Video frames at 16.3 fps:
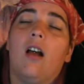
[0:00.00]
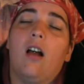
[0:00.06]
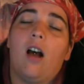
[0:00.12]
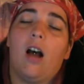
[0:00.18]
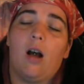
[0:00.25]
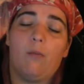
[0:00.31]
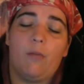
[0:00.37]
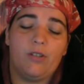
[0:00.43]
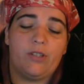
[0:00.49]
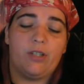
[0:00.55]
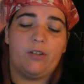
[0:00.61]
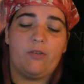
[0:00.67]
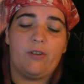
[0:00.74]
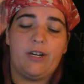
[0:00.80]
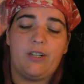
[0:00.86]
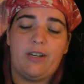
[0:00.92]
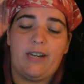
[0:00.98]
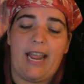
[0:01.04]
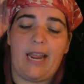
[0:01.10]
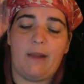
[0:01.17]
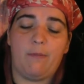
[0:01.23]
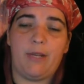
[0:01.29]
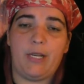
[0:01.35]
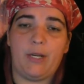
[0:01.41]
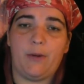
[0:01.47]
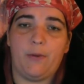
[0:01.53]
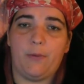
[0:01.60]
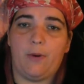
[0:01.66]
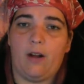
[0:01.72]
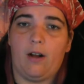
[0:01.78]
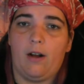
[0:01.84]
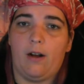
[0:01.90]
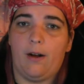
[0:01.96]
I'm also going to debut
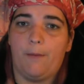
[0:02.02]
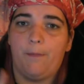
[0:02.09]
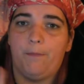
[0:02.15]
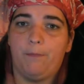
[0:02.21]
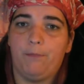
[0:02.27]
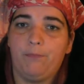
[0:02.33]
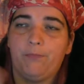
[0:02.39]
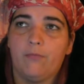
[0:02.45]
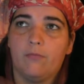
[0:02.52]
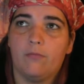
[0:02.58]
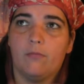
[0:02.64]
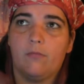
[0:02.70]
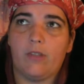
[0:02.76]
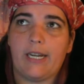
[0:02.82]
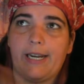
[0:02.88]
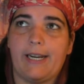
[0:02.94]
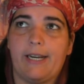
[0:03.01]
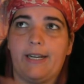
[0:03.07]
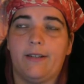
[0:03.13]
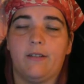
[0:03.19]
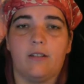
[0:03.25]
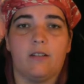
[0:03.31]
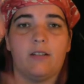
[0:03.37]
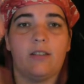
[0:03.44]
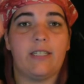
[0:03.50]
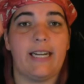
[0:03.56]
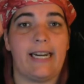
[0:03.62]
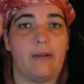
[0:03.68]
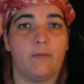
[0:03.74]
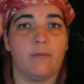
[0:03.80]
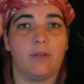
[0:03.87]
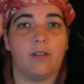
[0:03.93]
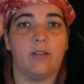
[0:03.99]
the
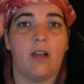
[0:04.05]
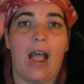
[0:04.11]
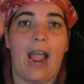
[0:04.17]
teams.